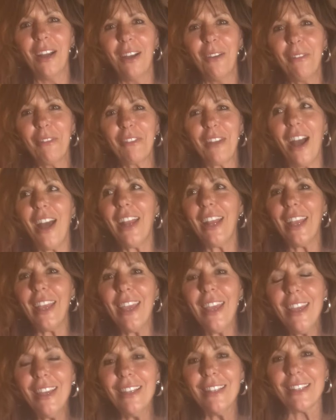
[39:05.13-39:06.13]
We've got to
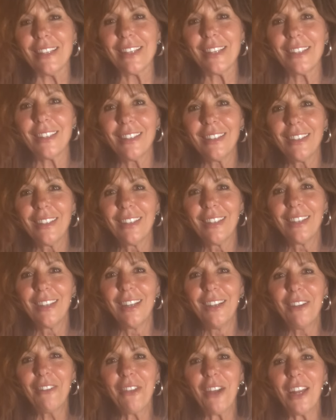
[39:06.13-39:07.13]
eat.
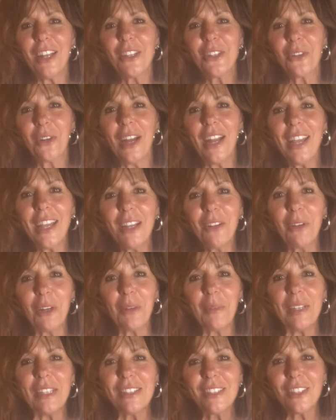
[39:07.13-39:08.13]
We've got to drink. What
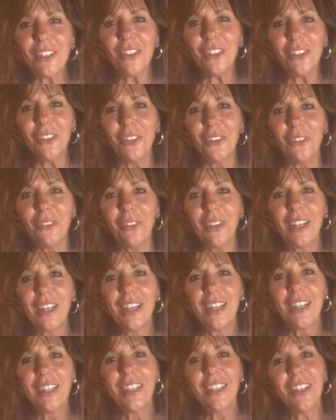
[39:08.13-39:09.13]
do we do?
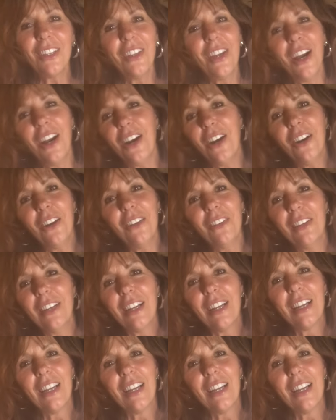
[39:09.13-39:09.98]
You know?